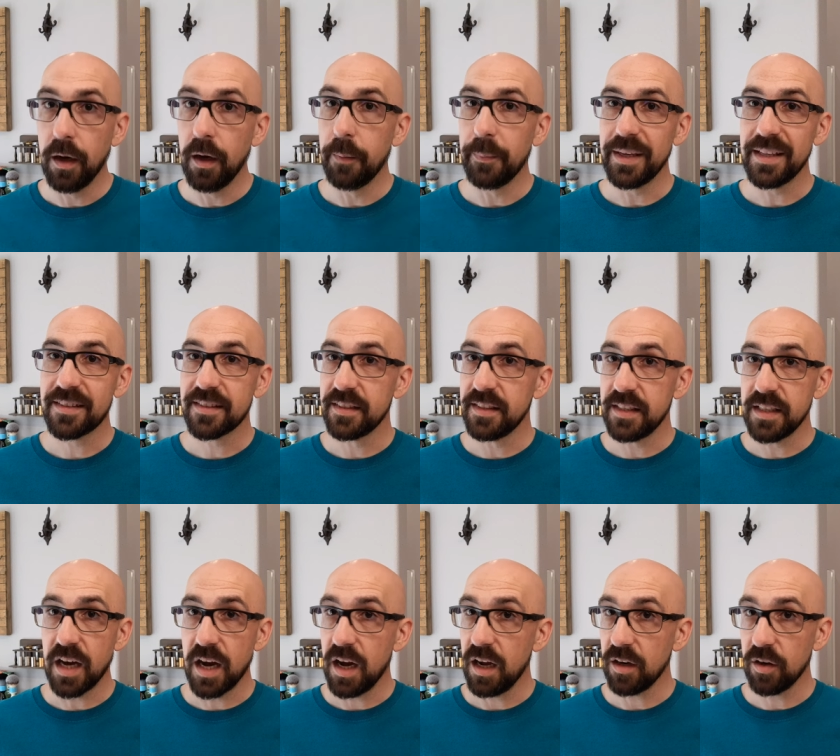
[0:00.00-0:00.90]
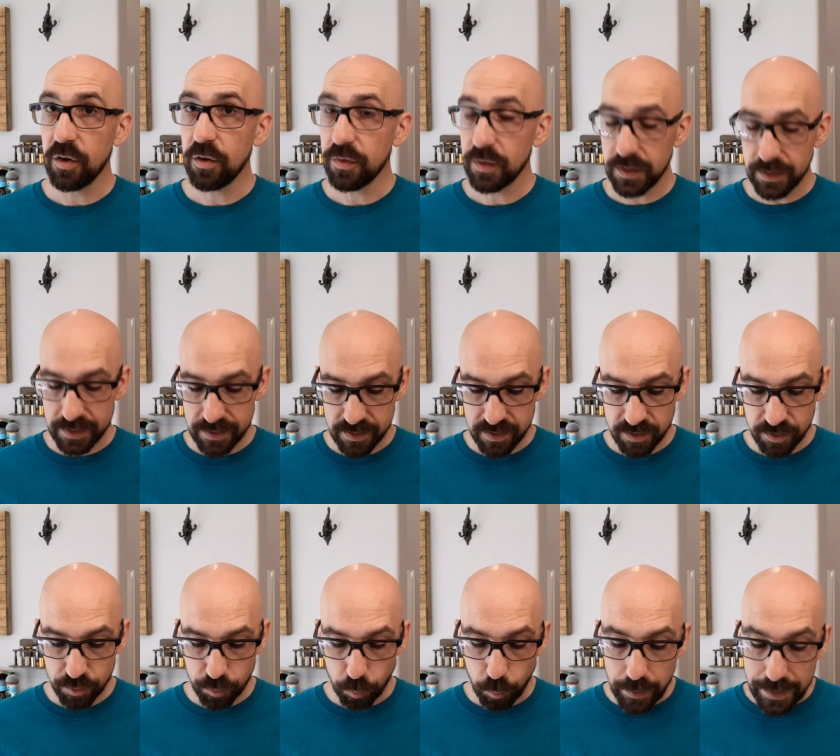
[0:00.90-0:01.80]
Um, it's not overly
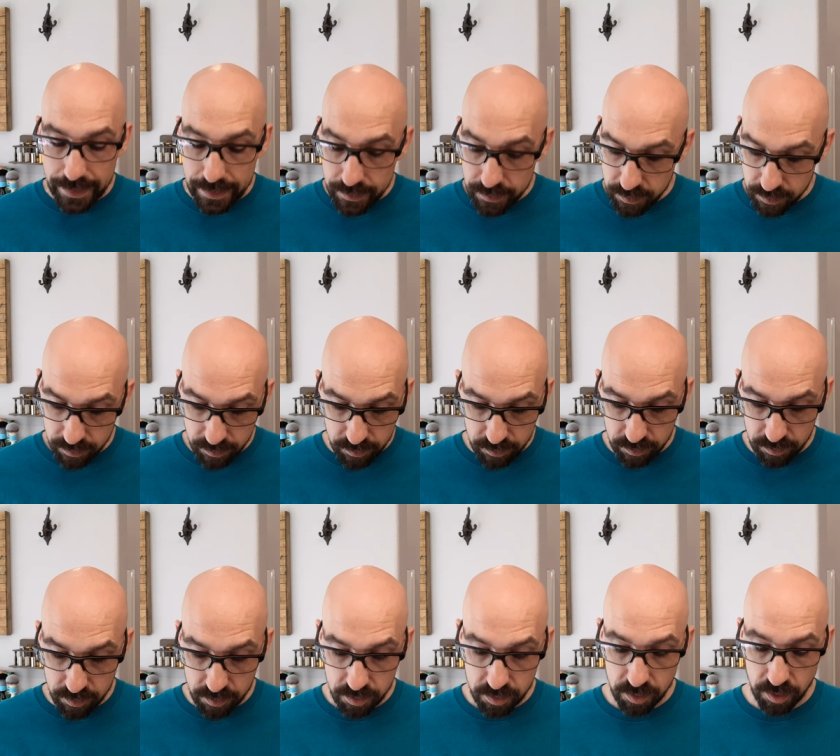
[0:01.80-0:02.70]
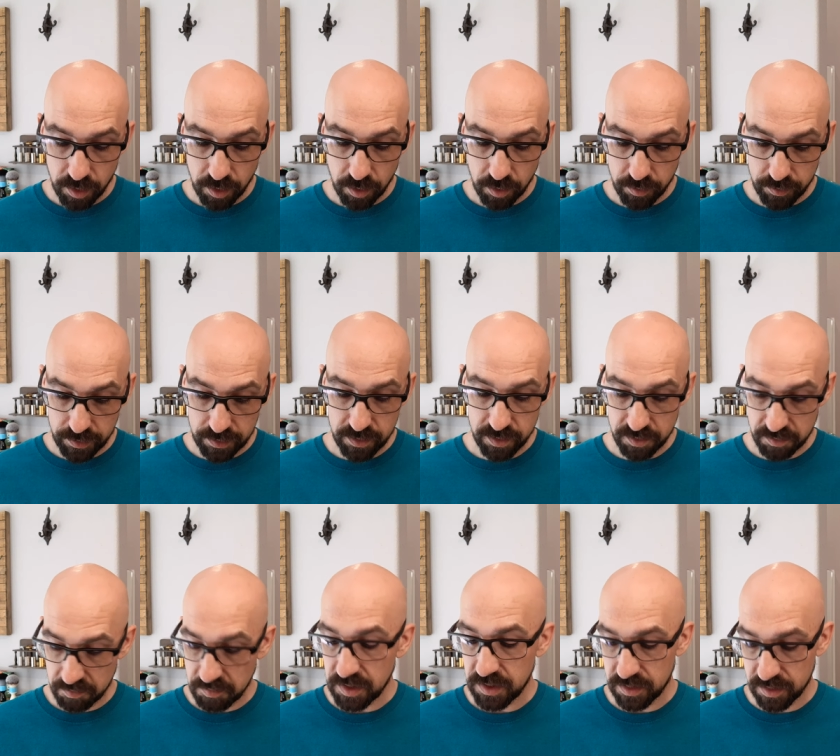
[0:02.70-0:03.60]
sweet, so this,
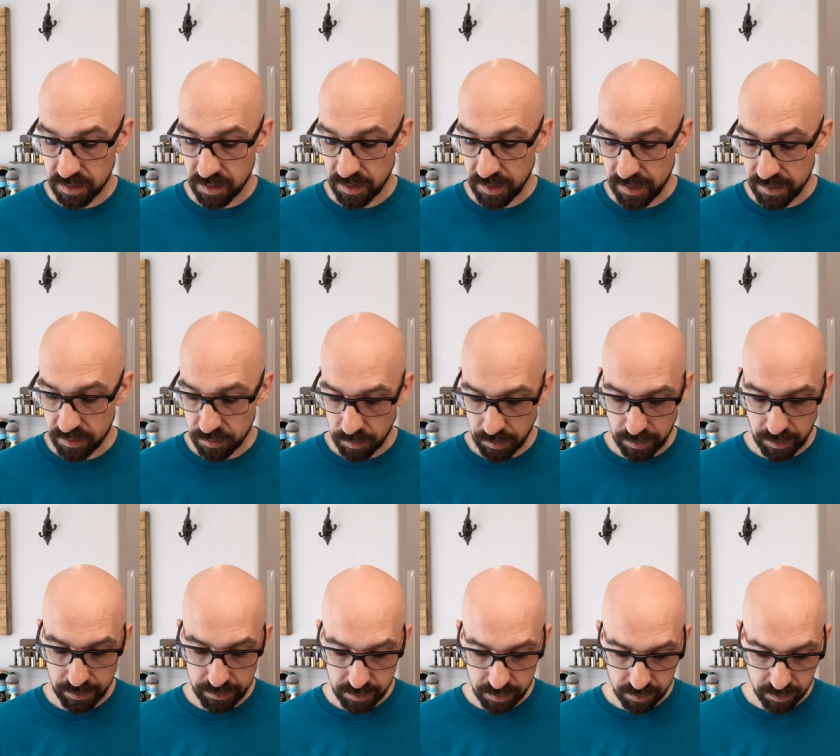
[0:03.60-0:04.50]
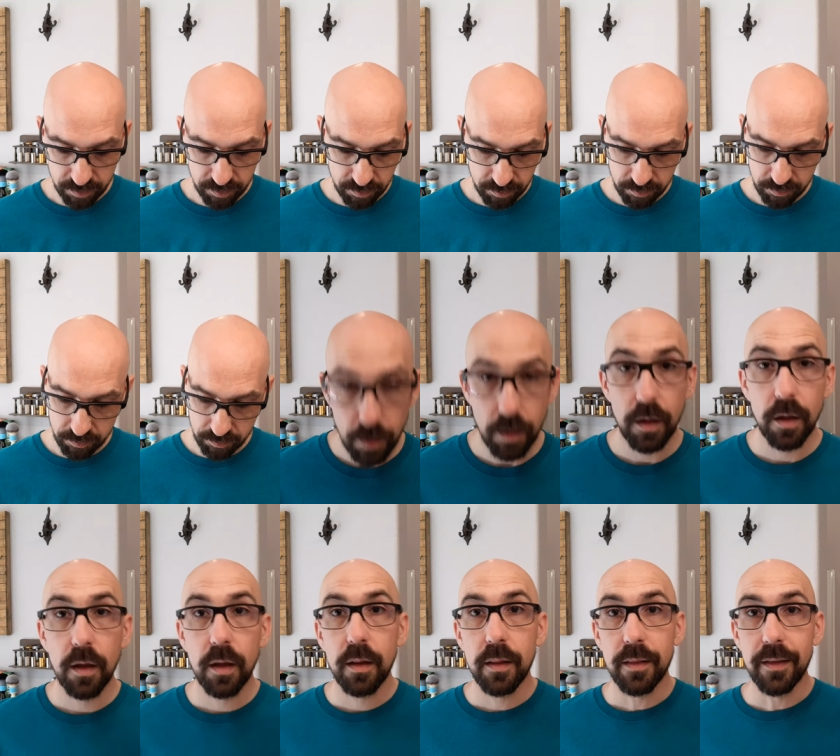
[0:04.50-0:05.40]
this is a nice one. I like this.
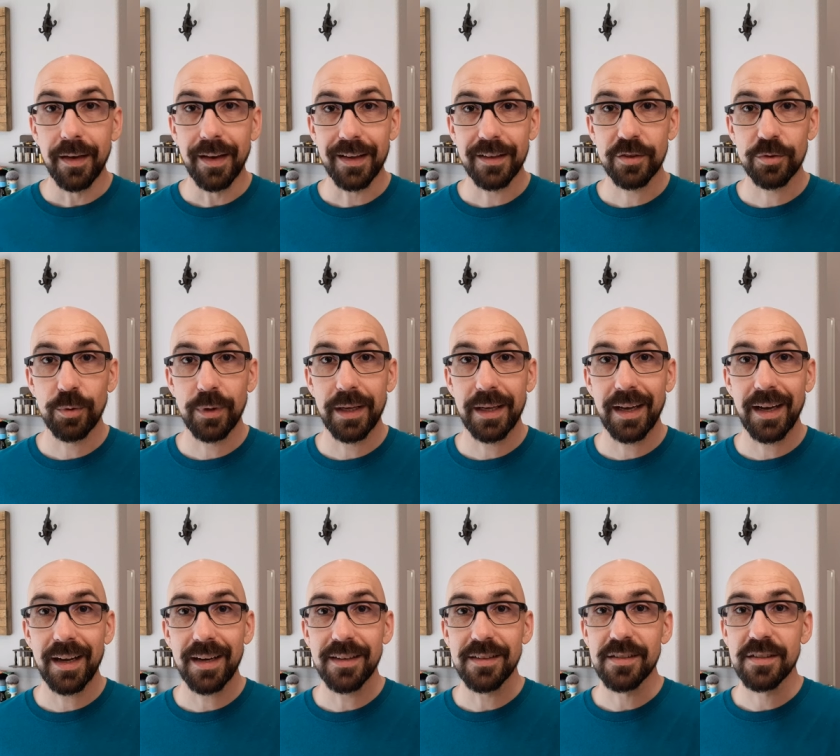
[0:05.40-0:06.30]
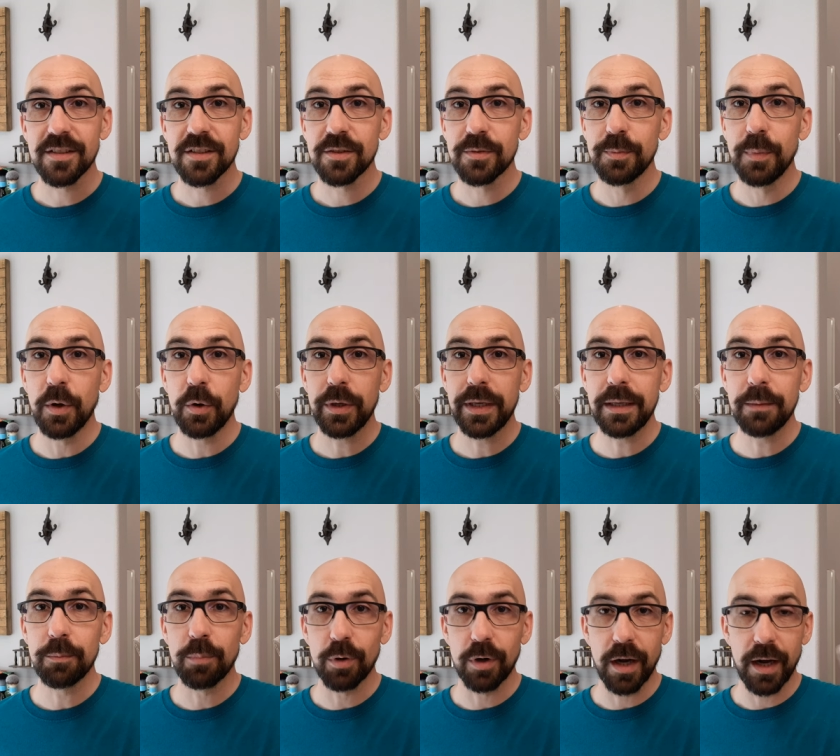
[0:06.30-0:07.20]
The next one I got is
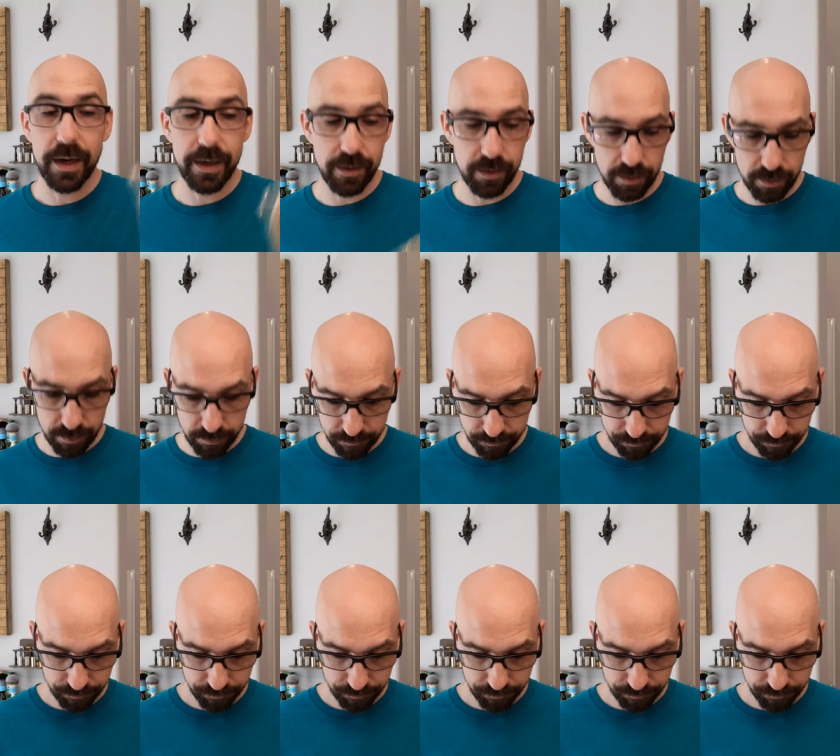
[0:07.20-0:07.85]
Smoky Briar.